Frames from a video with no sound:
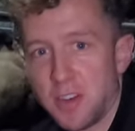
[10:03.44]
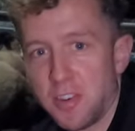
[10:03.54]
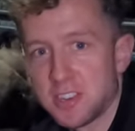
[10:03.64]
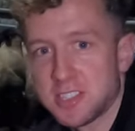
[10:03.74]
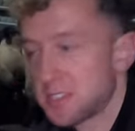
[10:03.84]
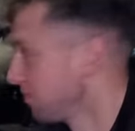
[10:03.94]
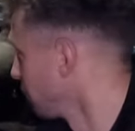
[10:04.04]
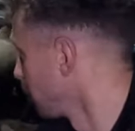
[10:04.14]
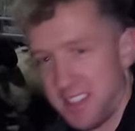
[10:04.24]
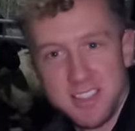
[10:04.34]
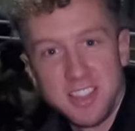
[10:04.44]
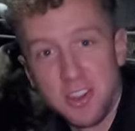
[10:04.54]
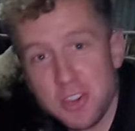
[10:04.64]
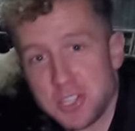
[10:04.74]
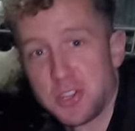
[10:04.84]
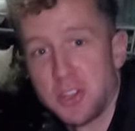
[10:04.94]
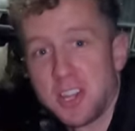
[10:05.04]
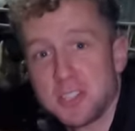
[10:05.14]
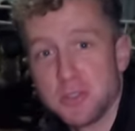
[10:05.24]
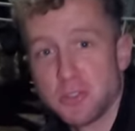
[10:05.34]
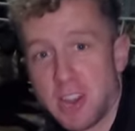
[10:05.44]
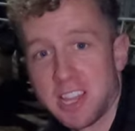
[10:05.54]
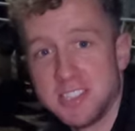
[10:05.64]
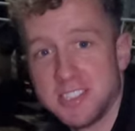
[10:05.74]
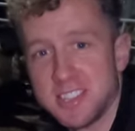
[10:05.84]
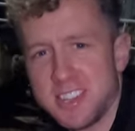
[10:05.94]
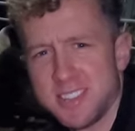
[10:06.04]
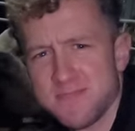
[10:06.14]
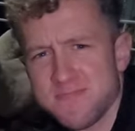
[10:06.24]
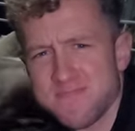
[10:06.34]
Suffolks. They're not as cute as those Ryelands, eh?